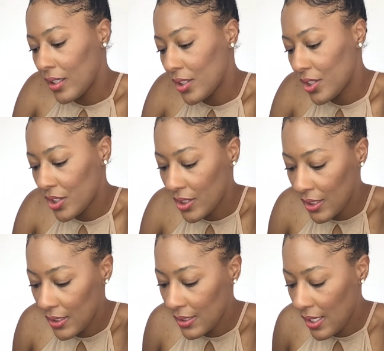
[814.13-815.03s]

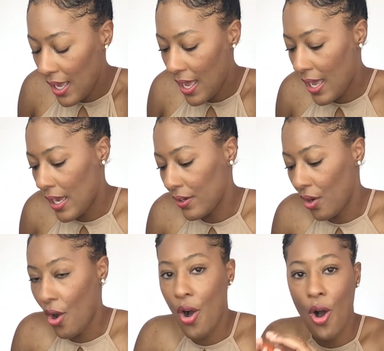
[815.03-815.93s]
She had
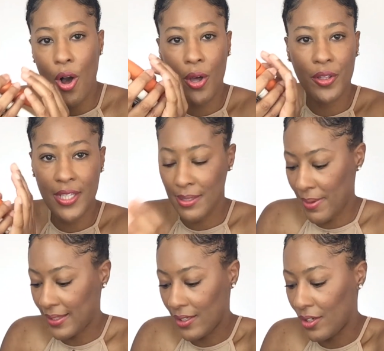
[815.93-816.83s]
all these
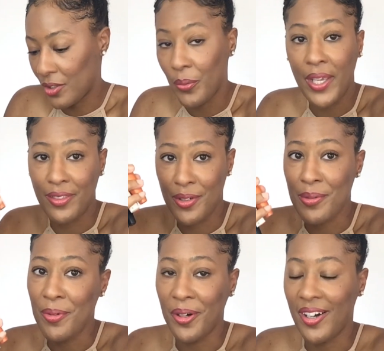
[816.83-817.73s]
mascaras. Wait, there's
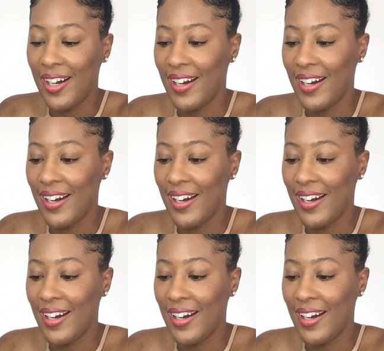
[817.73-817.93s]
more.